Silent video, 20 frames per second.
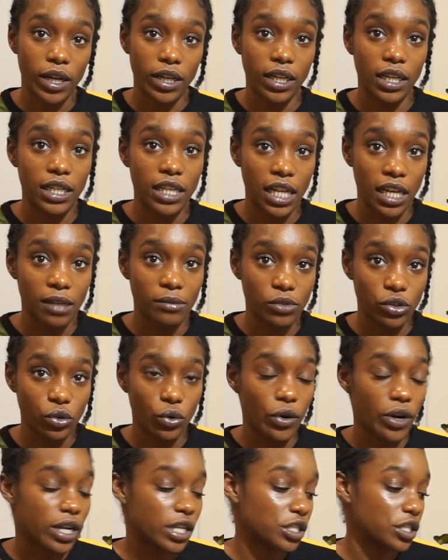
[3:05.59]
at a denim
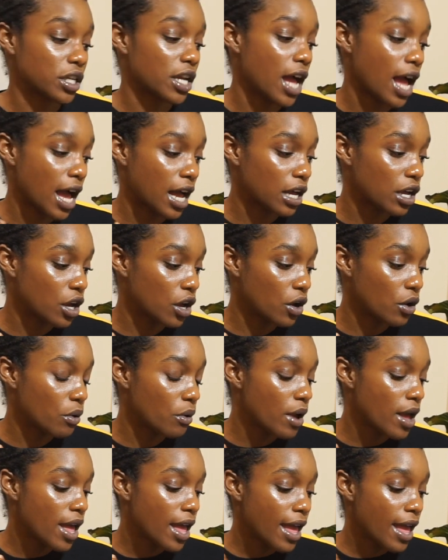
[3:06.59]
store in Chicago